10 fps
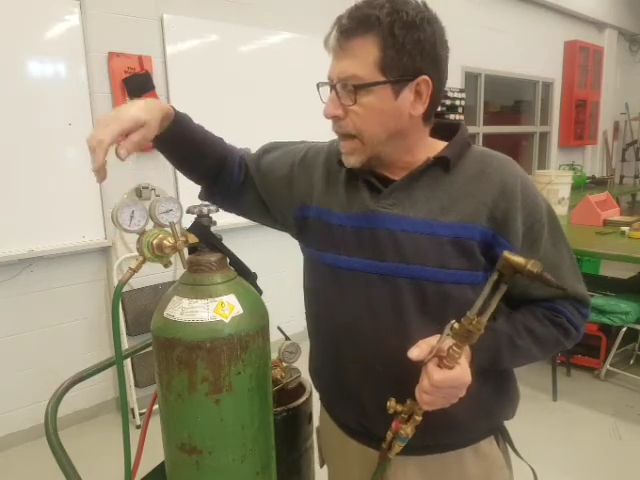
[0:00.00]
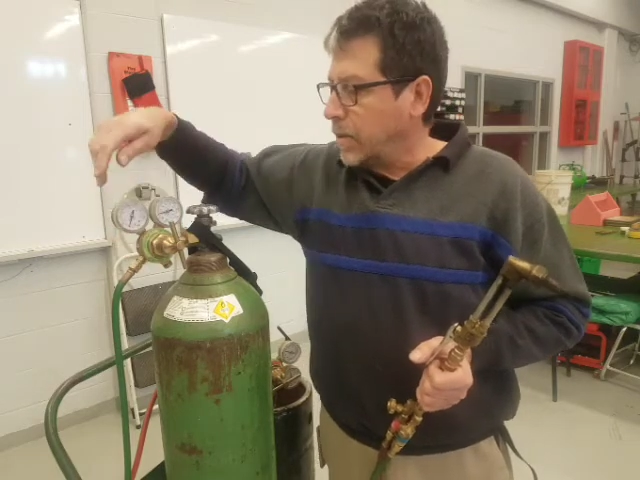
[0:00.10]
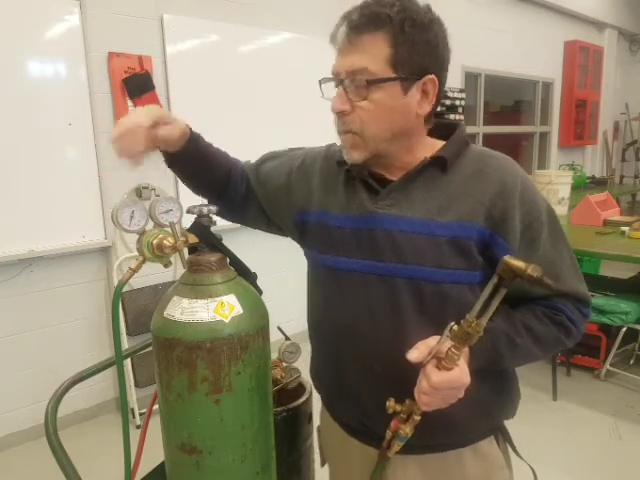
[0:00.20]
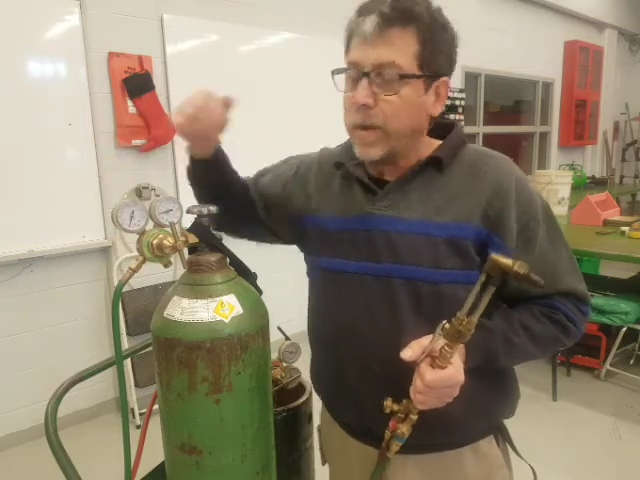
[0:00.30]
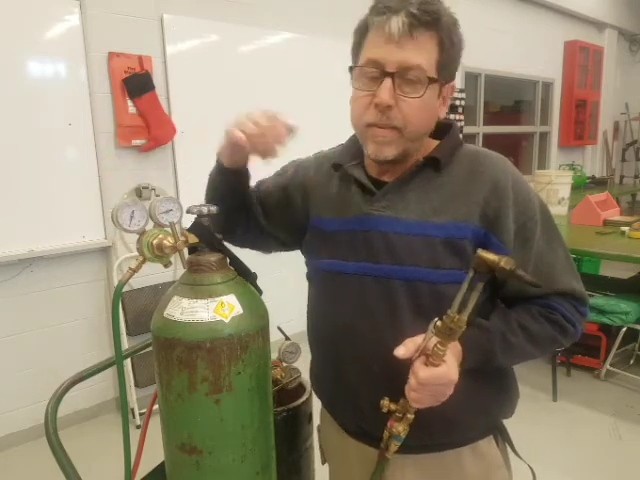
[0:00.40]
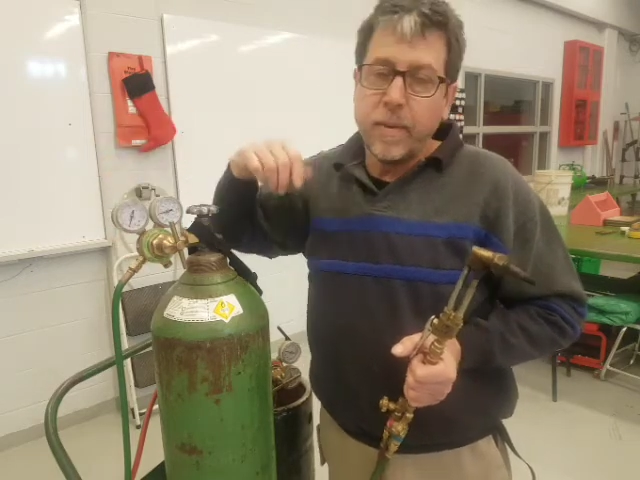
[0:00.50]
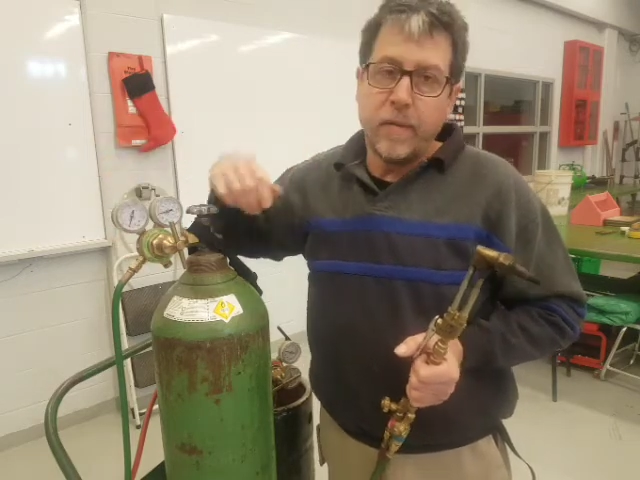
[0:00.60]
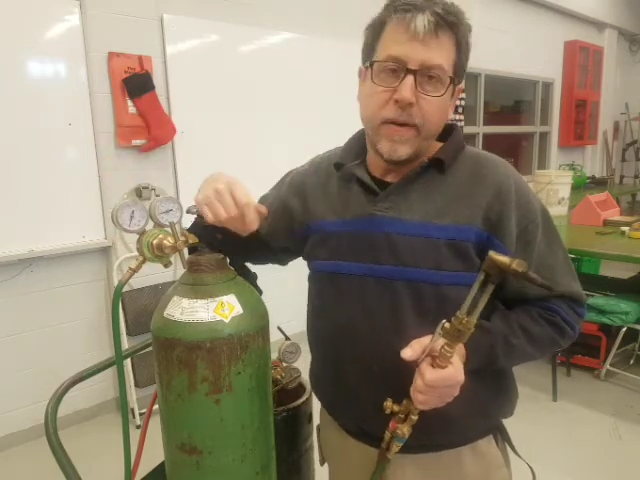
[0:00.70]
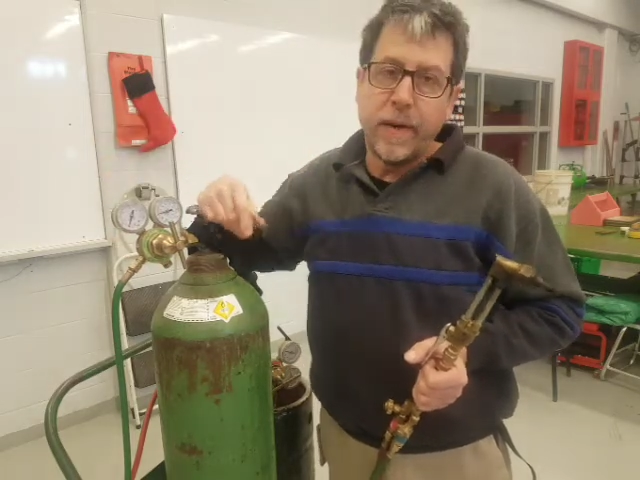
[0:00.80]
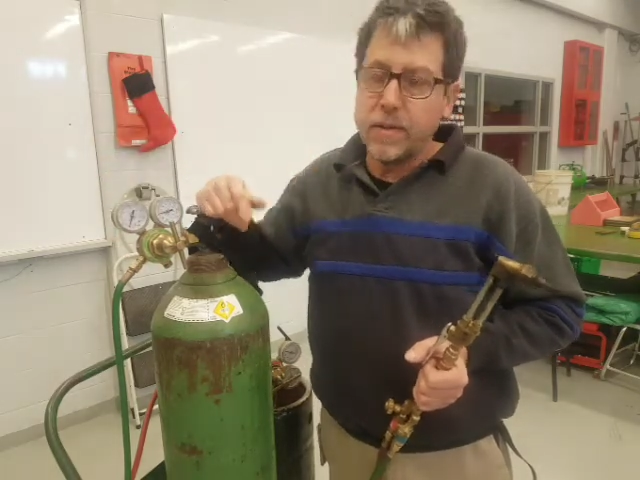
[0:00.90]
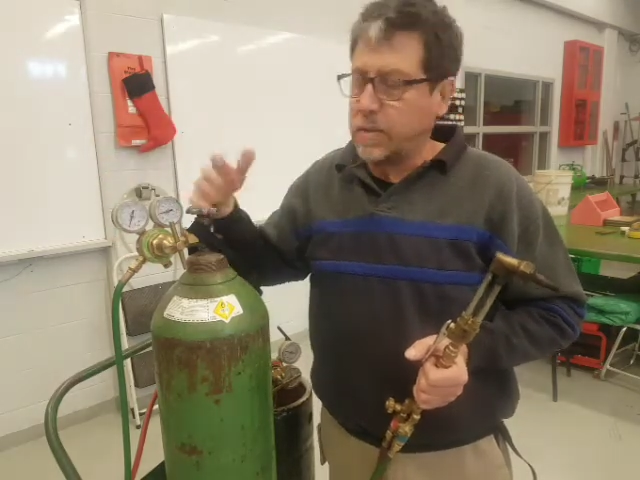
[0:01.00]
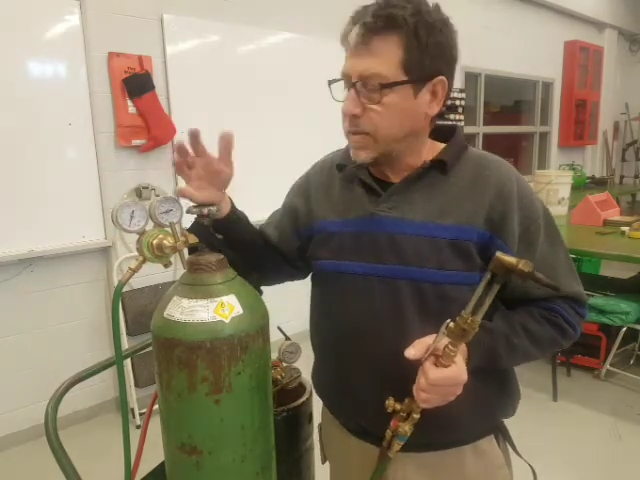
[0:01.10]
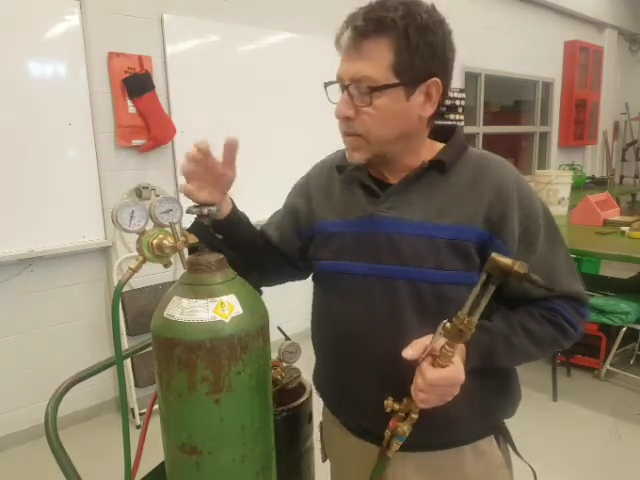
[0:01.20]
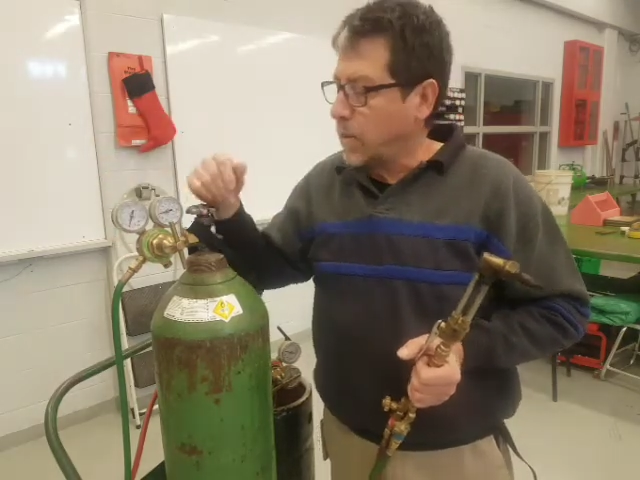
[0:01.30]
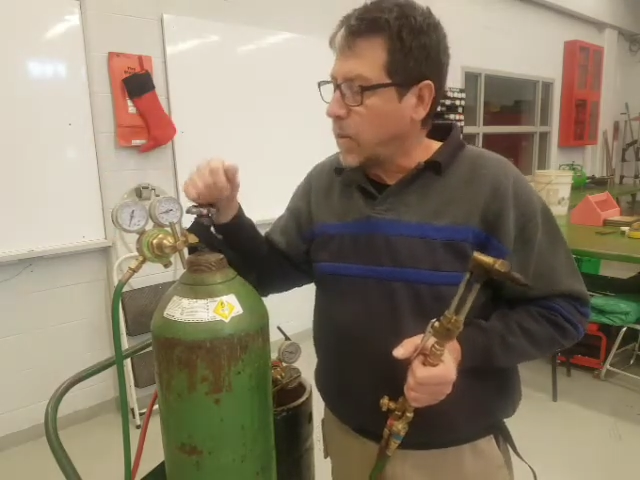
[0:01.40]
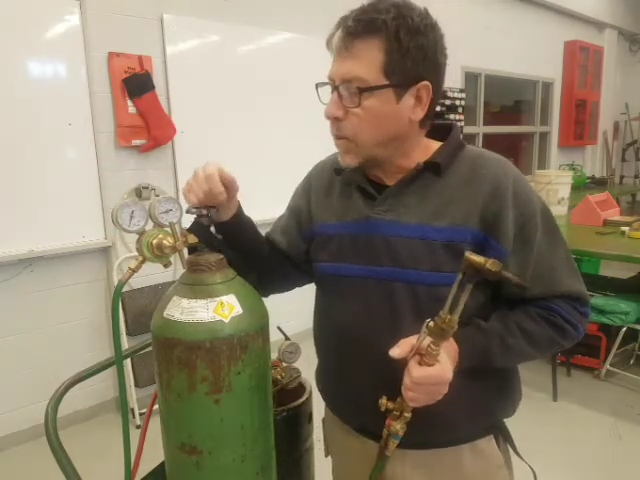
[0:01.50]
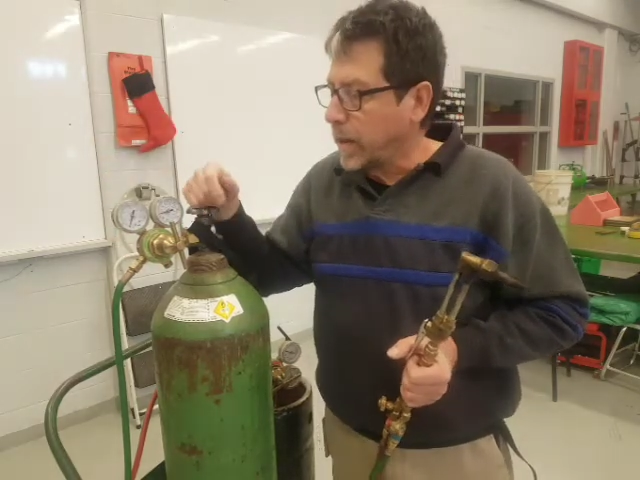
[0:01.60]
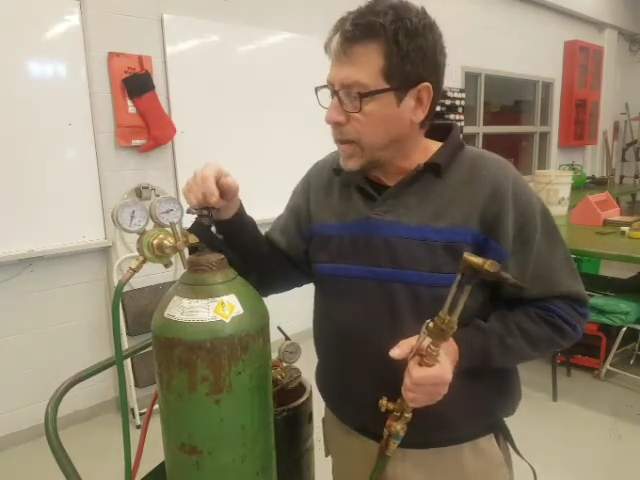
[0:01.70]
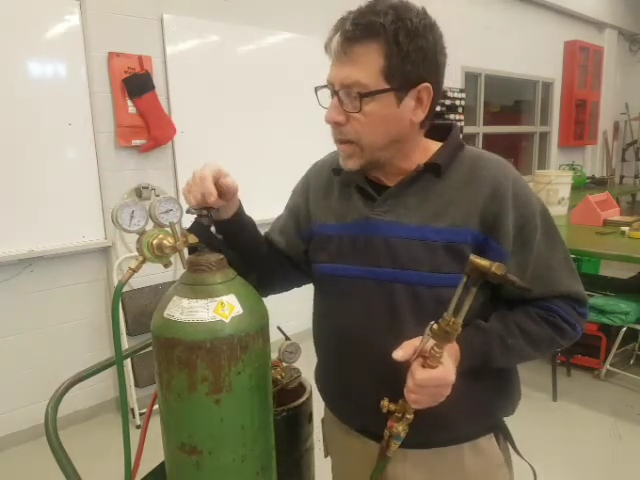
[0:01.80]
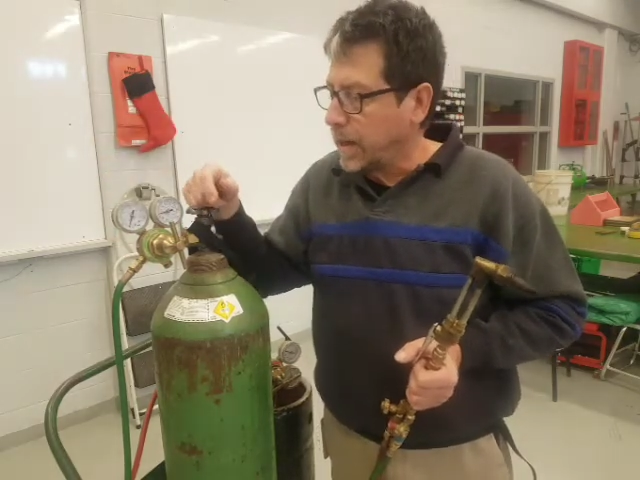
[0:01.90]
you'll wear them out faster and they won't
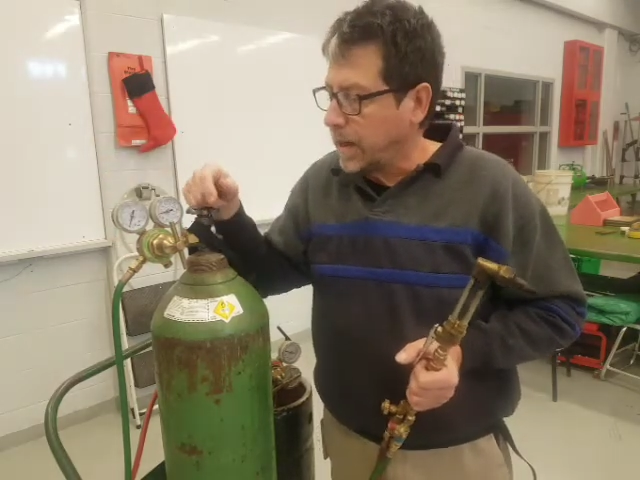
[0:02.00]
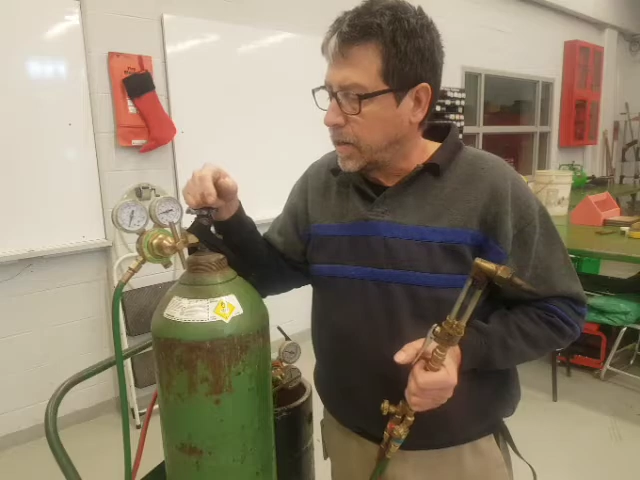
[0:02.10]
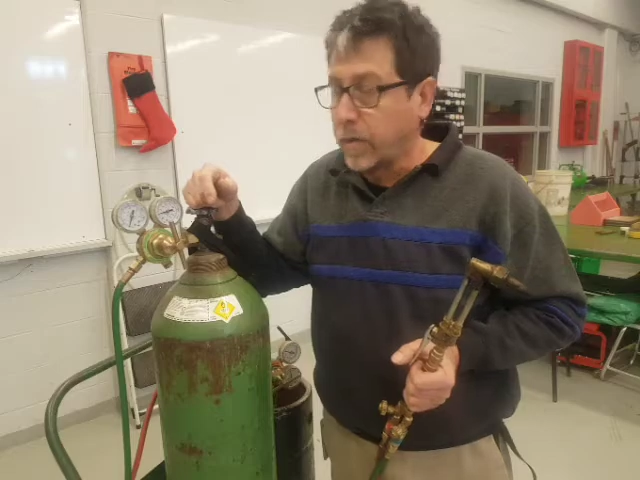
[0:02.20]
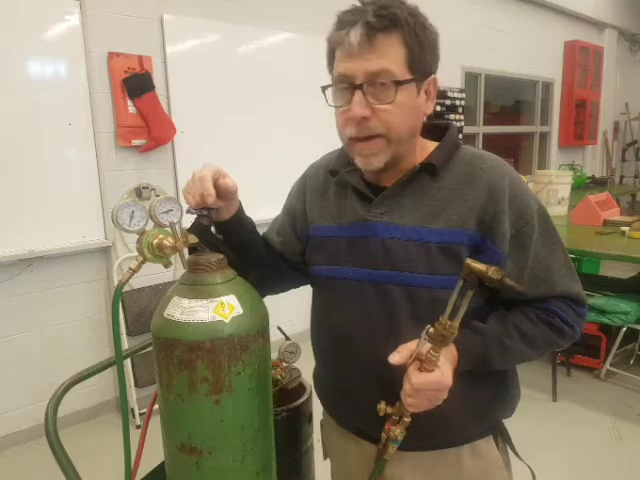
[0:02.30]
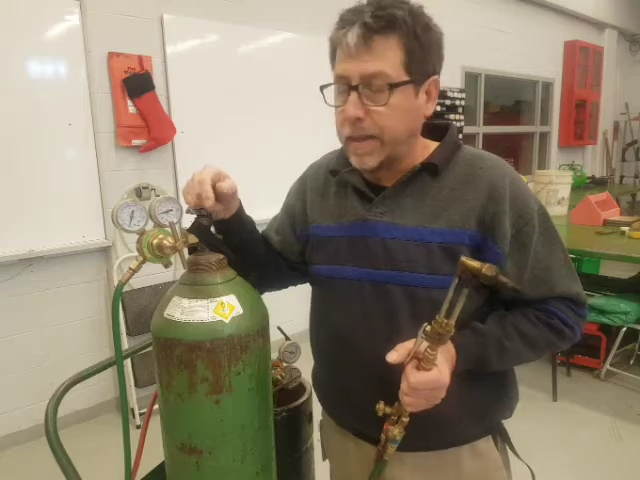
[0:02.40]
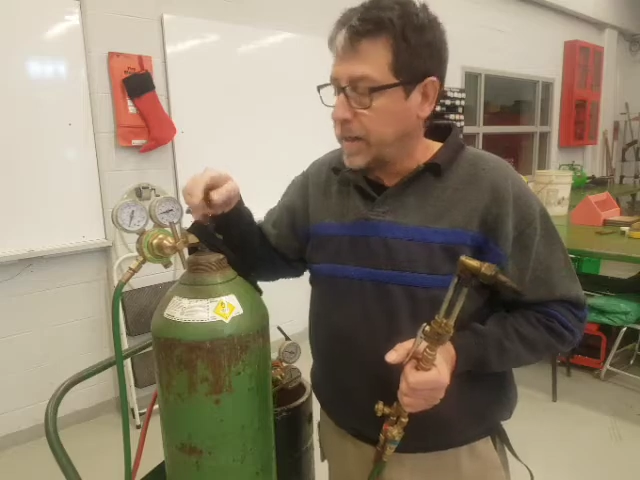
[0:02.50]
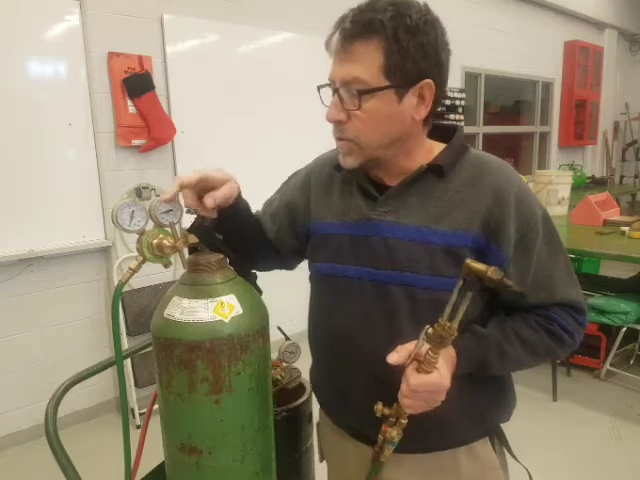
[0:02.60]
work correctly.